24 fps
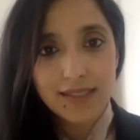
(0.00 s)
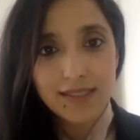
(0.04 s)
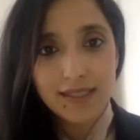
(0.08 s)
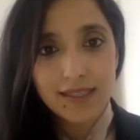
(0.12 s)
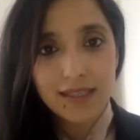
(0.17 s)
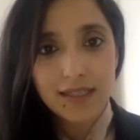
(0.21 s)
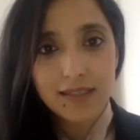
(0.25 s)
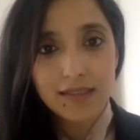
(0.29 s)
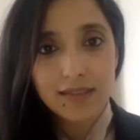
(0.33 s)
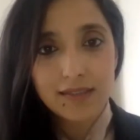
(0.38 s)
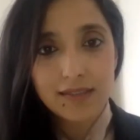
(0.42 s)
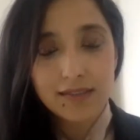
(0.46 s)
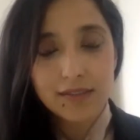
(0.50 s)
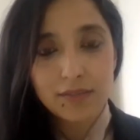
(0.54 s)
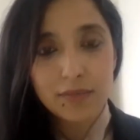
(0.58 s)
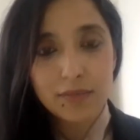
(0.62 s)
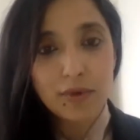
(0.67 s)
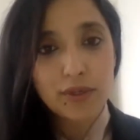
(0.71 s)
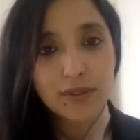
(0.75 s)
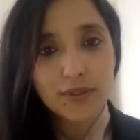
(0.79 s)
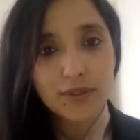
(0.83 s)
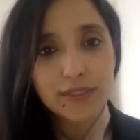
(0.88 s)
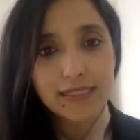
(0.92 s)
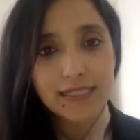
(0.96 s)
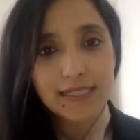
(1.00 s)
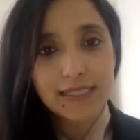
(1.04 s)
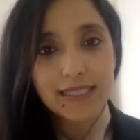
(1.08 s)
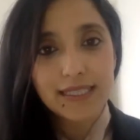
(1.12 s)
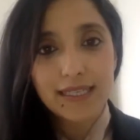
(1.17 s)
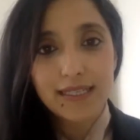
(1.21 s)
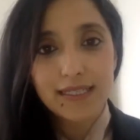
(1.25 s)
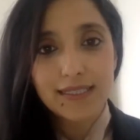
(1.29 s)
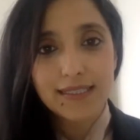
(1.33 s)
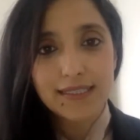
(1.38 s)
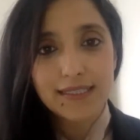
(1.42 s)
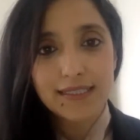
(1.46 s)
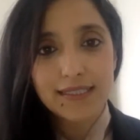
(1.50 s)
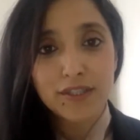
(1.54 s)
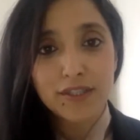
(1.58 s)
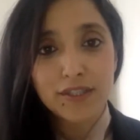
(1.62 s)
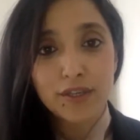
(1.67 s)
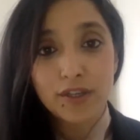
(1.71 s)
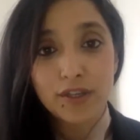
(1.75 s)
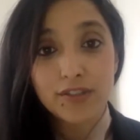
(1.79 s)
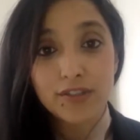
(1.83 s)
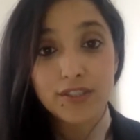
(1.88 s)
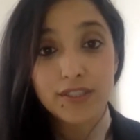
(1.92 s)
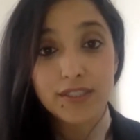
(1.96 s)
that democracy lies in the
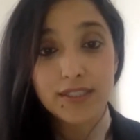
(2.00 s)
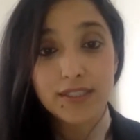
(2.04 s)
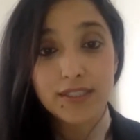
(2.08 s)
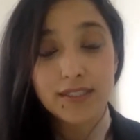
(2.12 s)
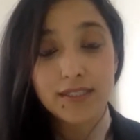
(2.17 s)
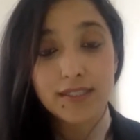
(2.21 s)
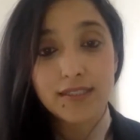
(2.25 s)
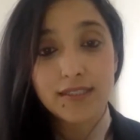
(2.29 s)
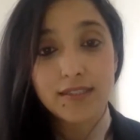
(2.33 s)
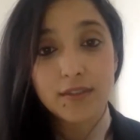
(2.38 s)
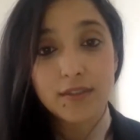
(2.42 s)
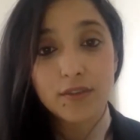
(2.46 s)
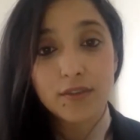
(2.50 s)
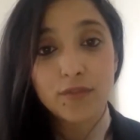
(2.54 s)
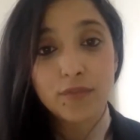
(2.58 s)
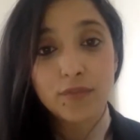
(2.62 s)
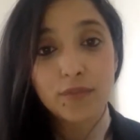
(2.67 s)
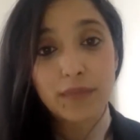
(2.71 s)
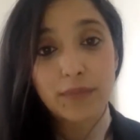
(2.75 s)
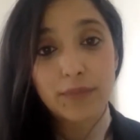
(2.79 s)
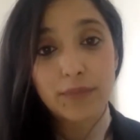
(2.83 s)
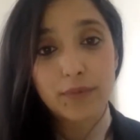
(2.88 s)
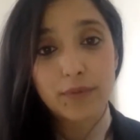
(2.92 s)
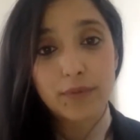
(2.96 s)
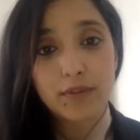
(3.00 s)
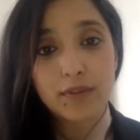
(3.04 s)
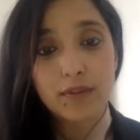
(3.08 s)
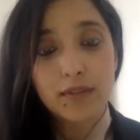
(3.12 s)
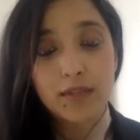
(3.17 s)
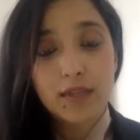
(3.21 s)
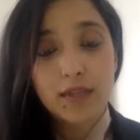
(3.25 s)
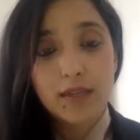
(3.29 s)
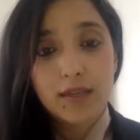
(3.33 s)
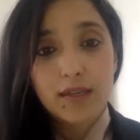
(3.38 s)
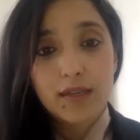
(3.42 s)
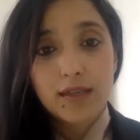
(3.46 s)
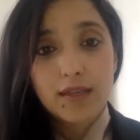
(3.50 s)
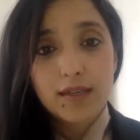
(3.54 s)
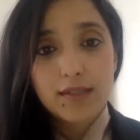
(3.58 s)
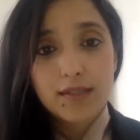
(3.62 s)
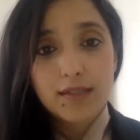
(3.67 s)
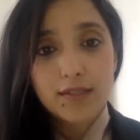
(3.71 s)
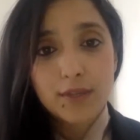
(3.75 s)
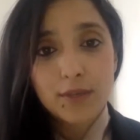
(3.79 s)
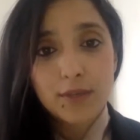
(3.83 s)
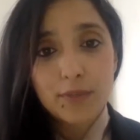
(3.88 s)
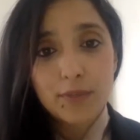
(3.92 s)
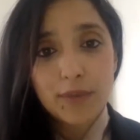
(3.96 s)
consciousness of people.
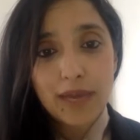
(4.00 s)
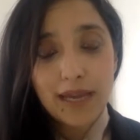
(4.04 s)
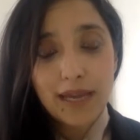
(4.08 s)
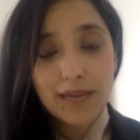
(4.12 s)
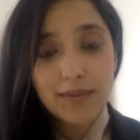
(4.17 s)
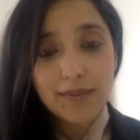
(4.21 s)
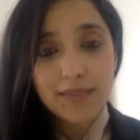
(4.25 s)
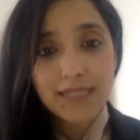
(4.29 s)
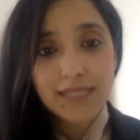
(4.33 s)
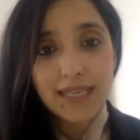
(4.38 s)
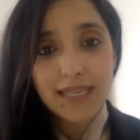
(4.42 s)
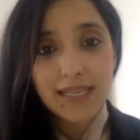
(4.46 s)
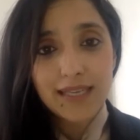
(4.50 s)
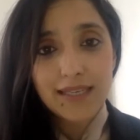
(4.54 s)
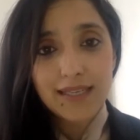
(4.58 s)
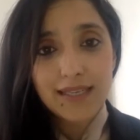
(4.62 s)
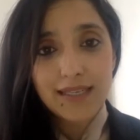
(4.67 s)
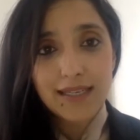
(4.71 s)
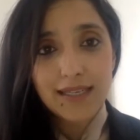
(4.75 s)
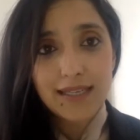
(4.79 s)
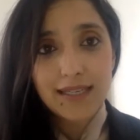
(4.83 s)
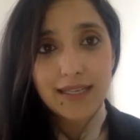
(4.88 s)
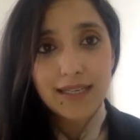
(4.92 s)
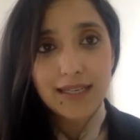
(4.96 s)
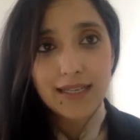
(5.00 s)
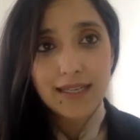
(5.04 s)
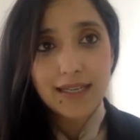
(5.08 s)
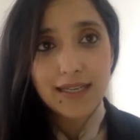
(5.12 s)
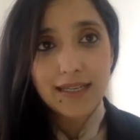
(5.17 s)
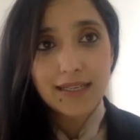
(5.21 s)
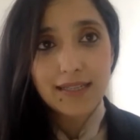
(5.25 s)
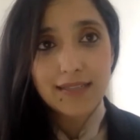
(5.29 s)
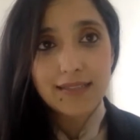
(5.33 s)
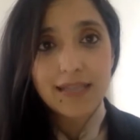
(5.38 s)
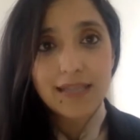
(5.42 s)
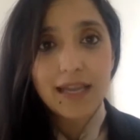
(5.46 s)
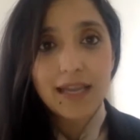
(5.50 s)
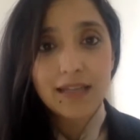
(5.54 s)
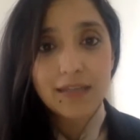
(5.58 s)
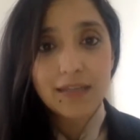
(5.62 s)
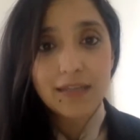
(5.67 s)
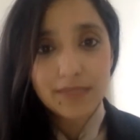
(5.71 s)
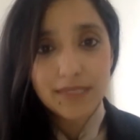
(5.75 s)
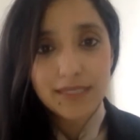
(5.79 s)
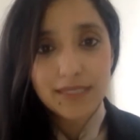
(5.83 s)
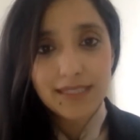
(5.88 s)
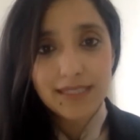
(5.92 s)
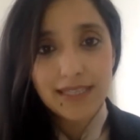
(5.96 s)
So perhaps take time
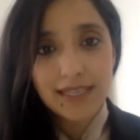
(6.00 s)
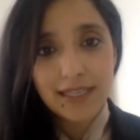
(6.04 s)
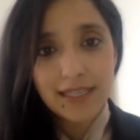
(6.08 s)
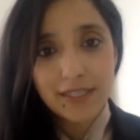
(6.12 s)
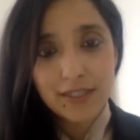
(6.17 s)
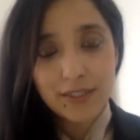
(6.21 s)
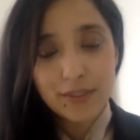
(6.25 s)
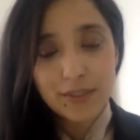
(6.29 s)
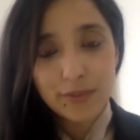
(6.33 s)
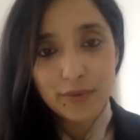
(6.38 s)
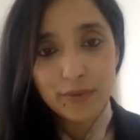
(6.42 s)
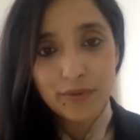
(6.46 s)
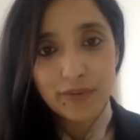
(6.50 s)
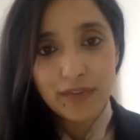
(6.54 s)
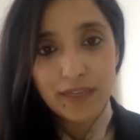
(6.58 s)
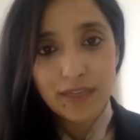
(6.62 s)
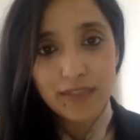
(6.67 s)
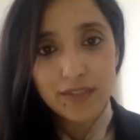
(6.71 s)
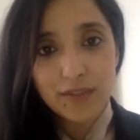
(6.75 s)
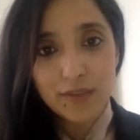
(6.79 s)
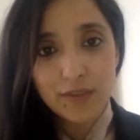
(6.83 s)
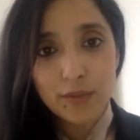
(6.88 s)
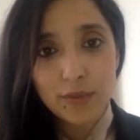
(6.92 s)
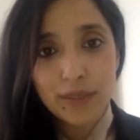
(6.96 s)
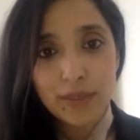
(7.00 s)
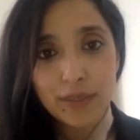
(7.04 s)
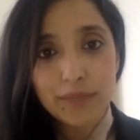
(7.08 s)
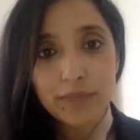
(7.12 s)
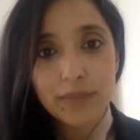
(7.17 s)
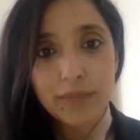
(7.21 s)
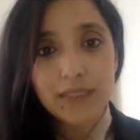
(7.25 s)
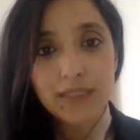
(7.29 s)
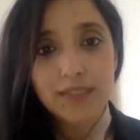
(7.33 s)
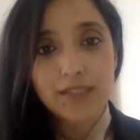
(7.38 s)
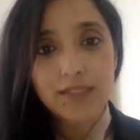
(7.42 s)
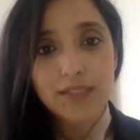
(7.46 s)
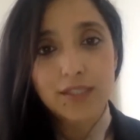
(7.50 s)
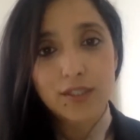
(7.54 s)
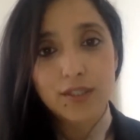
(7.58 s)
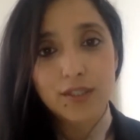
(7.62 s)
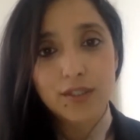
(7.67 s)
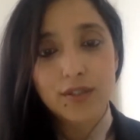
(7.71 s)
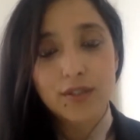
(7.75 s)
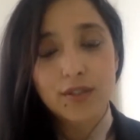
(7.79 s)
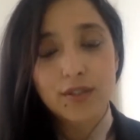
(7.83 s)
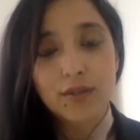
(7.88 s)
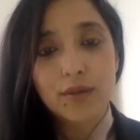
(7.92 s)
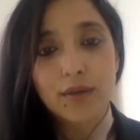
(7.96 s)
today to reflect on what it means to
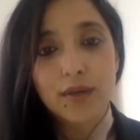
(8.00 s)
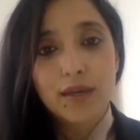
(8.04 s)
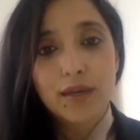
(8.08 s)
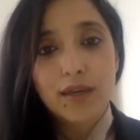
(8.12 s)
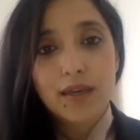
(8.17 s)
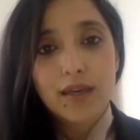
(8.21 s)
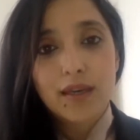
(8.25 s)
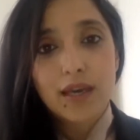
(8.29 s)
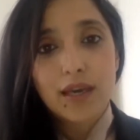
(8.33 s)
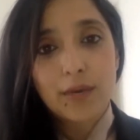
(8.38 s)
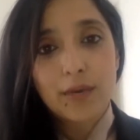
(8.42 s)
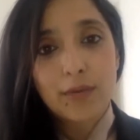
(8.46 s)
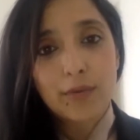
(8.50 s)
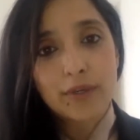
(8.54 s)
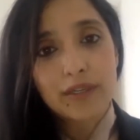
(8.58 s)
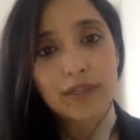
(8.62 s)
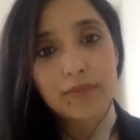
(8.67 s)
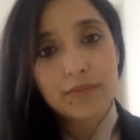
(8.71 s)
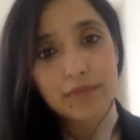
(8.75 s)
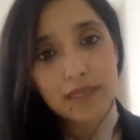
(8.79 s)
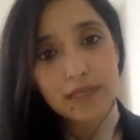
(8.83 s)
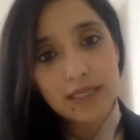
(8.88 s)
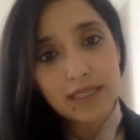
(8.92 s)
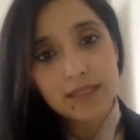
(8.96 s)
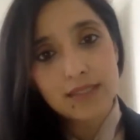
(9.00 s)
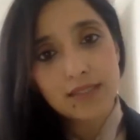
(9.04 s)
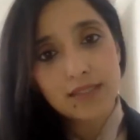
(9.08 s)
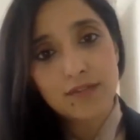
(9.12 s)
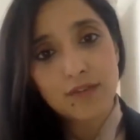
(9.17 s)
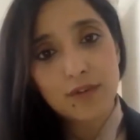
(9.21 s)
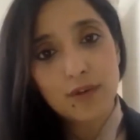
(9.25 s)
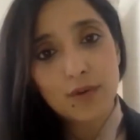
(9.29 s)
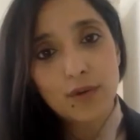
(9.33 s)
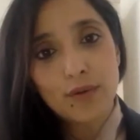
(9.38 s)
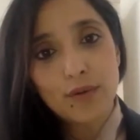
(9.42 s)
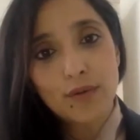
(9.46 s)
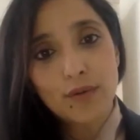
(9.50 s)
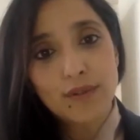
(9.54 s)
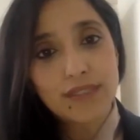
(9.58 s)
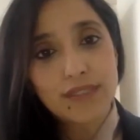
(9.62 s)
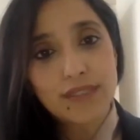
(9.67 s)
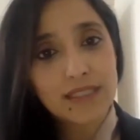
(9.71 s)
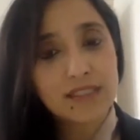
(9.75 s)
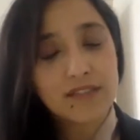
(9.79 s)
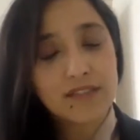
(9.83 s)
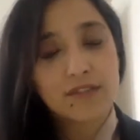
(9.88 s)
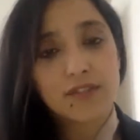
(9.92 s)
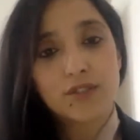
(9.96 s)
you and what it means for all those
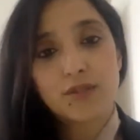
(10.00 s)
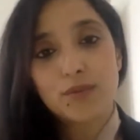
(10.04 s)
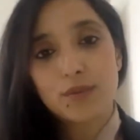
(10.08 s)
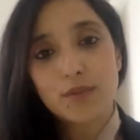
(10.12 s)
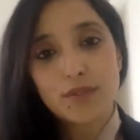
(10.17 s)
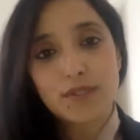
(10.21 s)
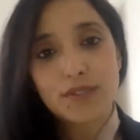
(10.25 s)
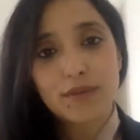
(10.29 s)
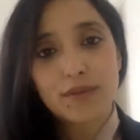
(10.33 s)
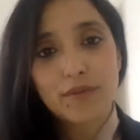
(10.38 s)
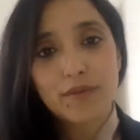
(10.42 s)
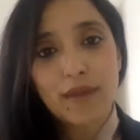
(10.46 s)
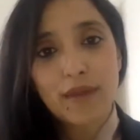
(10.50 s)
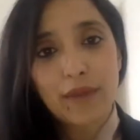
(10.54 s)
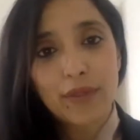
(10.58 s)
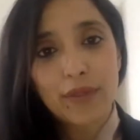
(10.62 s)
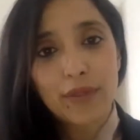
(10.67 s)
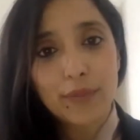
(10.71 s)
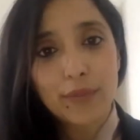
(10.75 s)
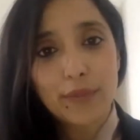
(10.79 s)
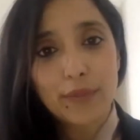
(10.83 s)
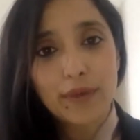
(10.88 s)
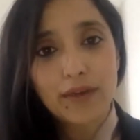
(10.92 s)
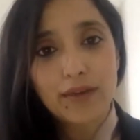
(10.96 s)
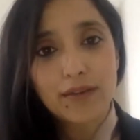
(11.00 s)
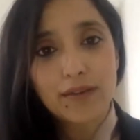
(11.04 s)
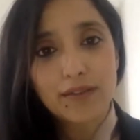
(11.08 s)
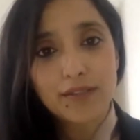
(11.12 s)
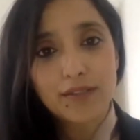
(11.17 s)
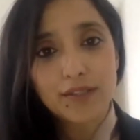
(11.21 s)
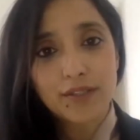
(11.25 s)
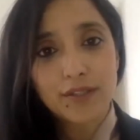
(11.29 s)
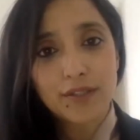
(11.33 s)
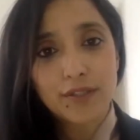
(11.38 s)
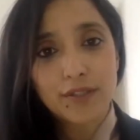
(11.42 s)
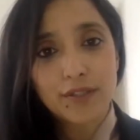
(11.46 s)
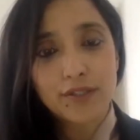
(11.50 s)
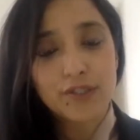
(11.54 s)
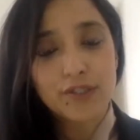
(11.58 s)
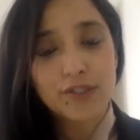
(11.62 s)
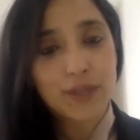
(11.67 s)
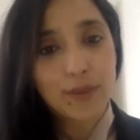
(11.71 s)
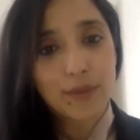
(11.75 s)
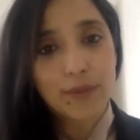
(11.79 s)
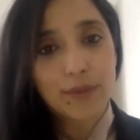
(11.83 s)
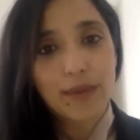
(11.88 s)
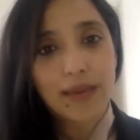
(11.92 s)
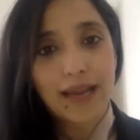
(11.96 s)
individuals around the world who
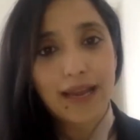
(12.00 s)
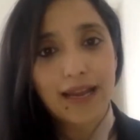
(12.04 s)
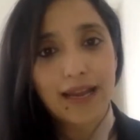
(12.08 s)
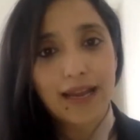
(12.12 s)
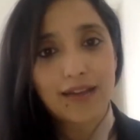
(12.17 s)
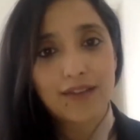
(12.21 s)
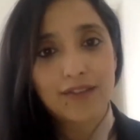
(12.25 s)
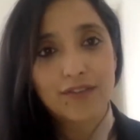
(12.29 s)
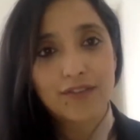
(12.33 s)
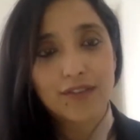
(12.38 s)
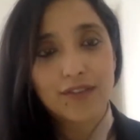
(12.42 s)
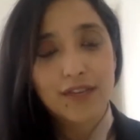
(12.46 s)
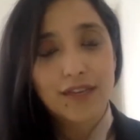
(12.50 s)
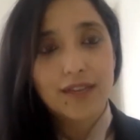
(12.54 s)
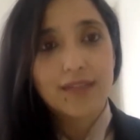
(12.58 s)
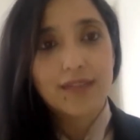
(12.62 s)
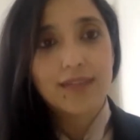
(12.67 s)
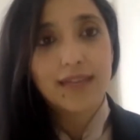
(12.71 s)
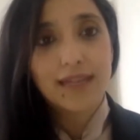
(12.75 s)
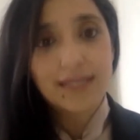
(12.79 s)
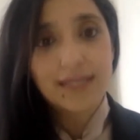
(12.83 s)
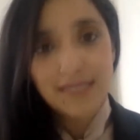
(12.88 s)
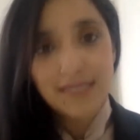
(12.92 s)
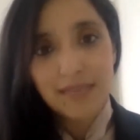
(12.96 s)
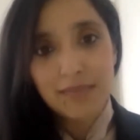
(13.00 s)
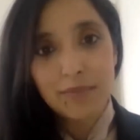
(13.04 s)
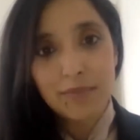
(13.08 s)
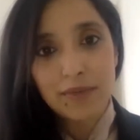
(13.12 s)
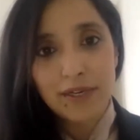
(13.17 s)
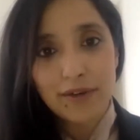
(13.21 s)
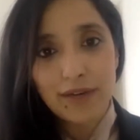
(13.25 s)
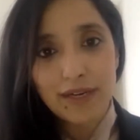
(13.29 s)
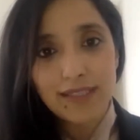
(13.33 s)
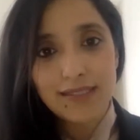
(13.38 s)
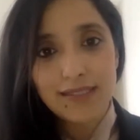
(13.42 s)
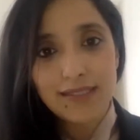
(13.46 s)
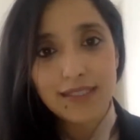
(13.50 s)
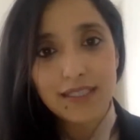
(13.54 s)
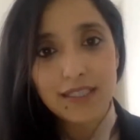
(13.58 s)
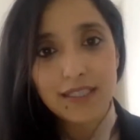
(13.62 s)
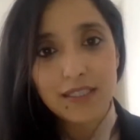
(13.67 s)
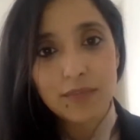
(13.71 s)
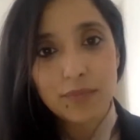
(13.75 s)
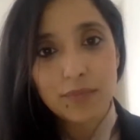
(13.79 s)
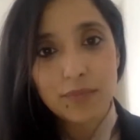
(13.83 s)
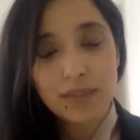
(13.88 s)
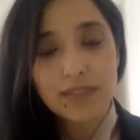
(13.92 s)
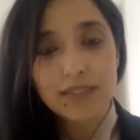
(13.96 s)
don't have their democratic
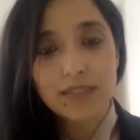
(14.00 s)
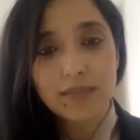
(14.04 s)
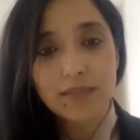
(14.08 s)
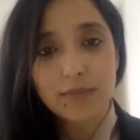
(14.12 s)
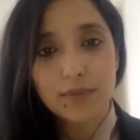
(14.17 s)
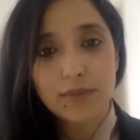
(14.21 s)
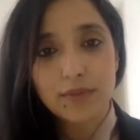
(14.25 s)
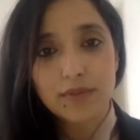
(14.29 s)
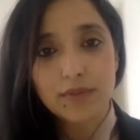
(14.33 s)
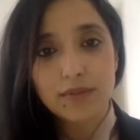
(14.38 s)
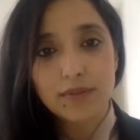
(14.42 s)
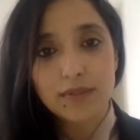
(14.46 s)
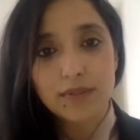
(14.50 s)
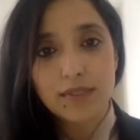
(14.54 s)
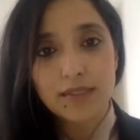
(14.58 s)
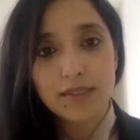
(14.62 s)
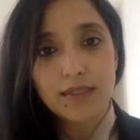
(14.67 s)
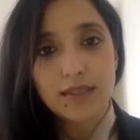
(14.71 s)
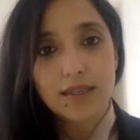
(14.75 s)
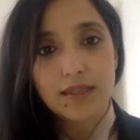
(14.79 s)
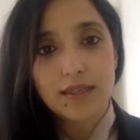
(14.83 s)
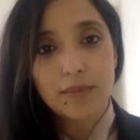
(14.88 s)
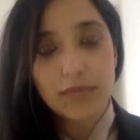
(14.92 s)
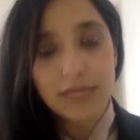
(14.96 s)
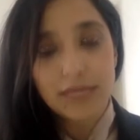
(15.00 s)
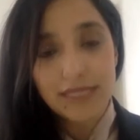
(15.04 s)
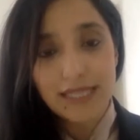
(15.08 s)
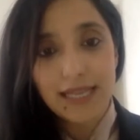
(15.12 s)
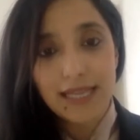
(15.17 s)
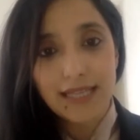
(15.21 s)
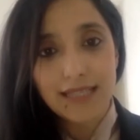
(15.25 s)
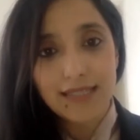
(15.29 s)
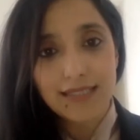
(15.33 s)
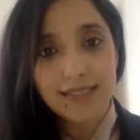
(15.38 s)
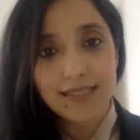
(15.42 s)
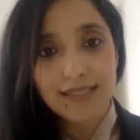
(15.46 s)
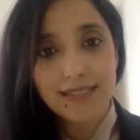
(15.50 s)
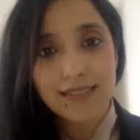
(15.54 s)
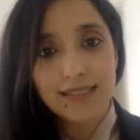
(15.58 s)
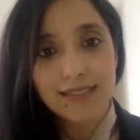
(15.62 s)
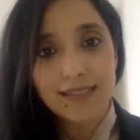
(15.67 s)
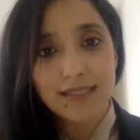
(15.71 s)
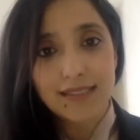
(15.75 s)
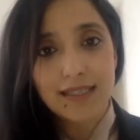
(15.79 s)
principles protected